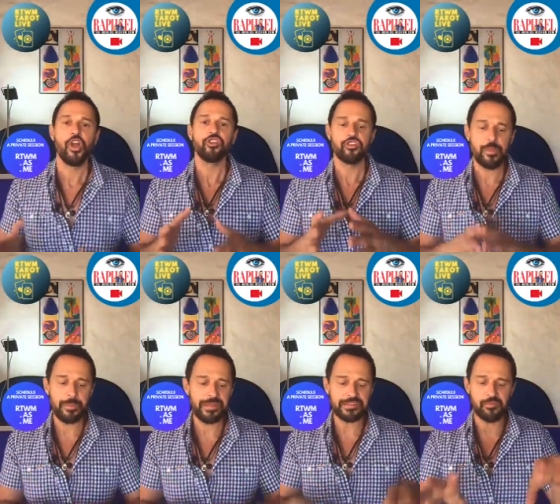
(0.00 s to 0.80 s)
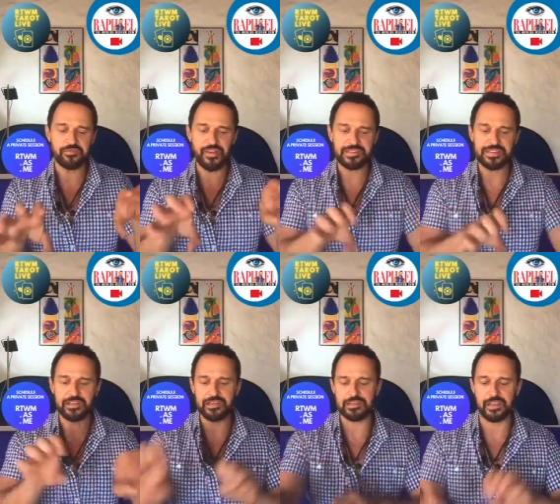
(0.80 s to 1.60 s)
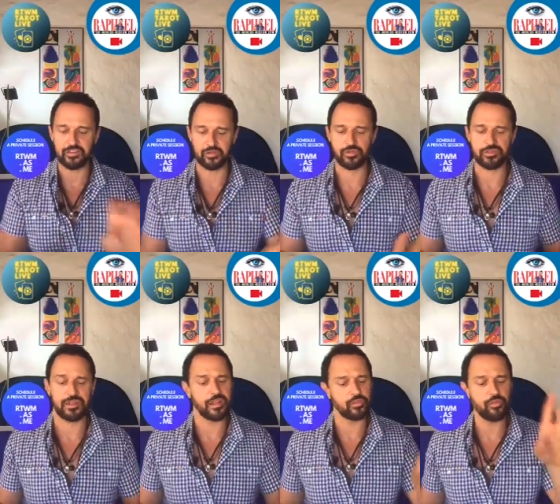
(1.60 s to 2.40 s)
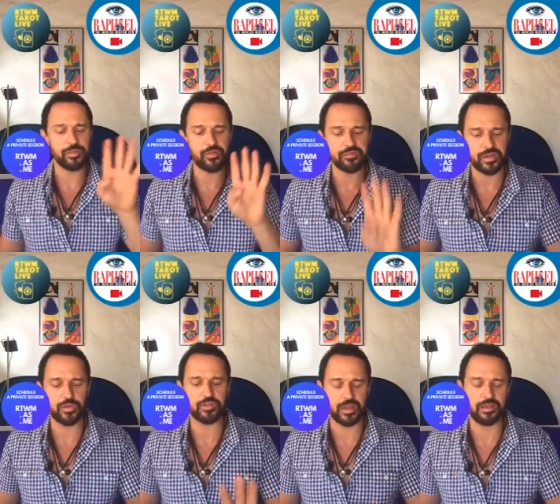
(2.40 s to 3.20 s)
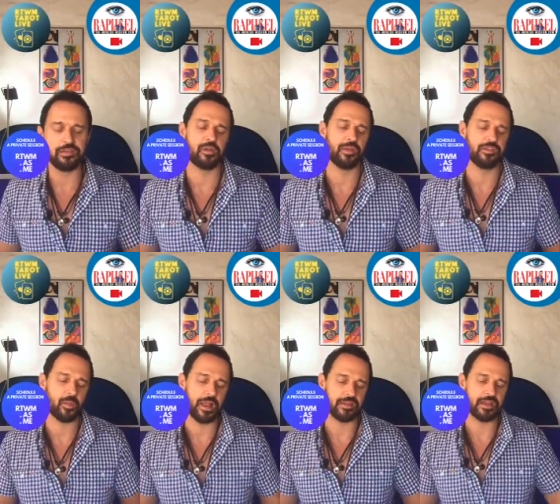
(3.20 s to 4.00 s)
So maybe some facilitators, that would be a very good idea as well,